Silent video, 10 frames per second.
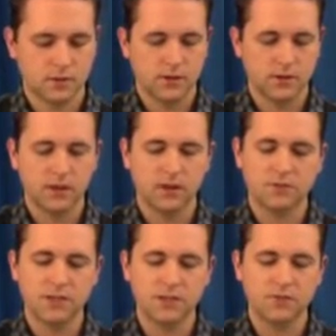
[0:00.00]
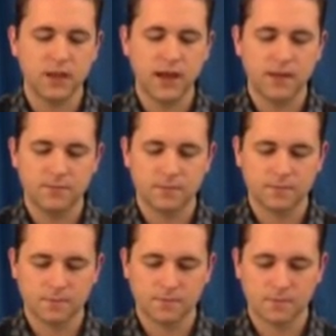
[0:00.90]
key of D flat
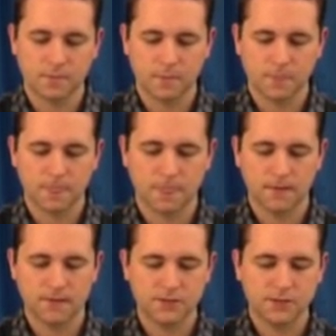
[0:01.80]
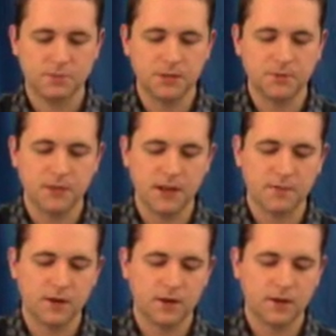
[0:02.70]
to B flat
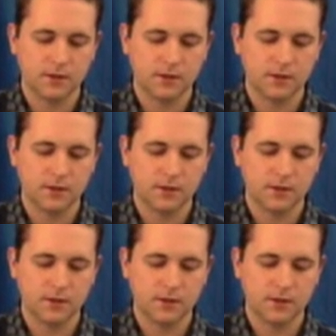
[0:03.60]
minor,